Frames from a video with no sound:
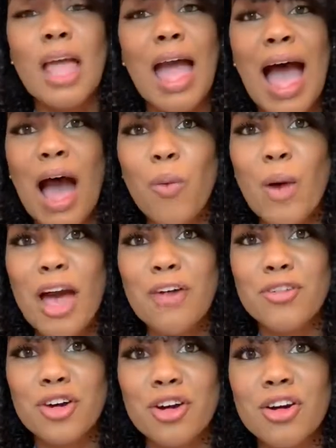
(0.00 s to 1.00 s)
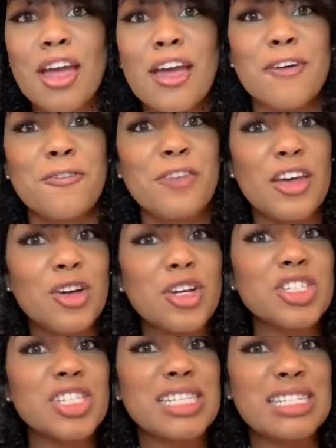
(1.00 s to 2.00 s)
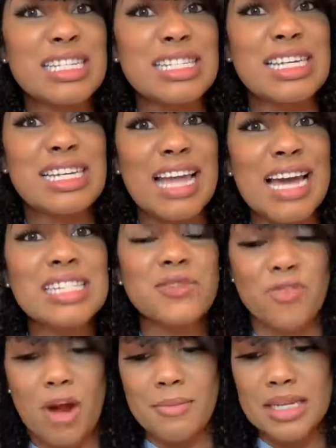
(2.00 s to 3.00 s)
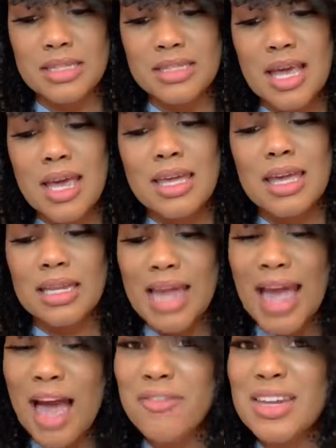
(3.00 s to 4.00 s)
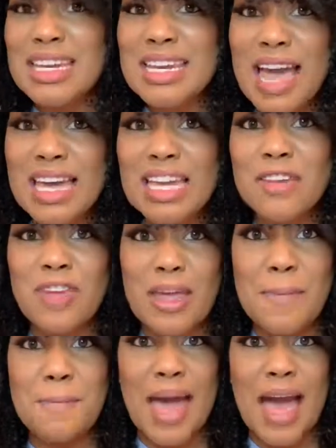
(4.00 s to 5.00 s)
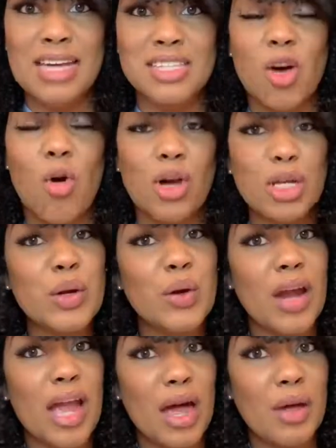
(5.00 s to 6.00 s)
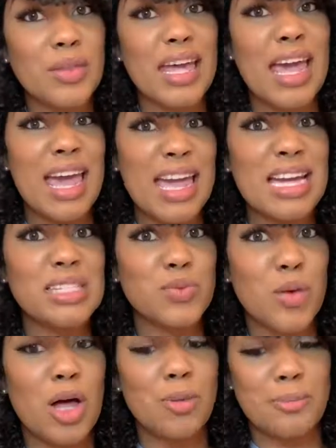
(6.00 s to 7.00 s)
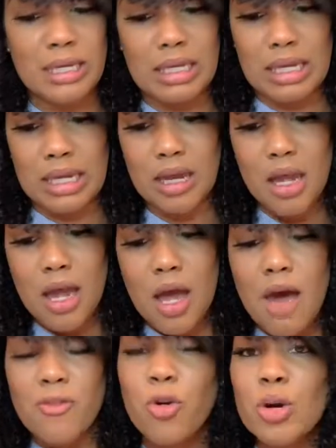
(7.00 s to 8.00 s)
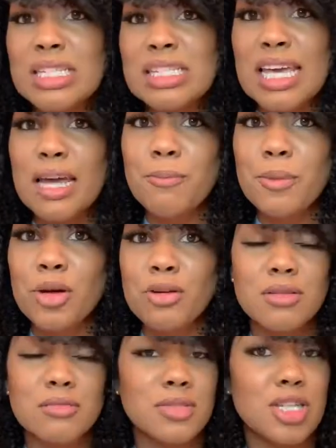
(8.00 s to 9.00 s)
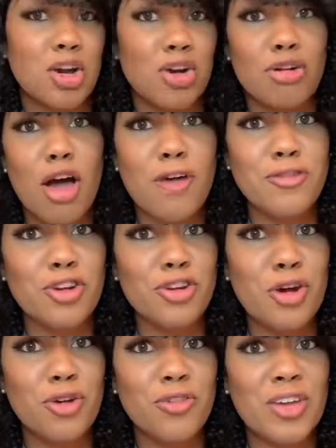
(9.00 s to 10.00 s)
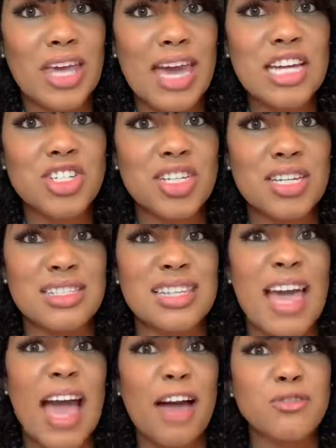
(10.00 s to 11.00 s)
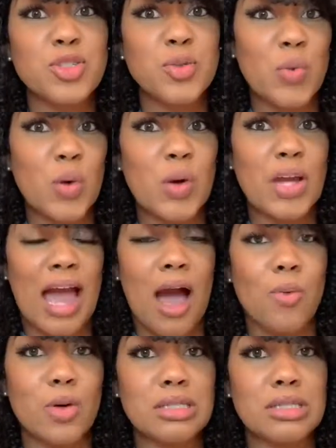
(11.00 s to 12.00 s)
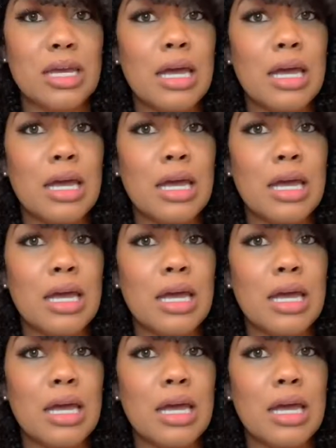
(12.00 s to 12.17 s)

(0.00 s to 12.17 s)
However, failure to disconnect from it can have a negative impact on your health and well being. For example, turn off your notifications after work hours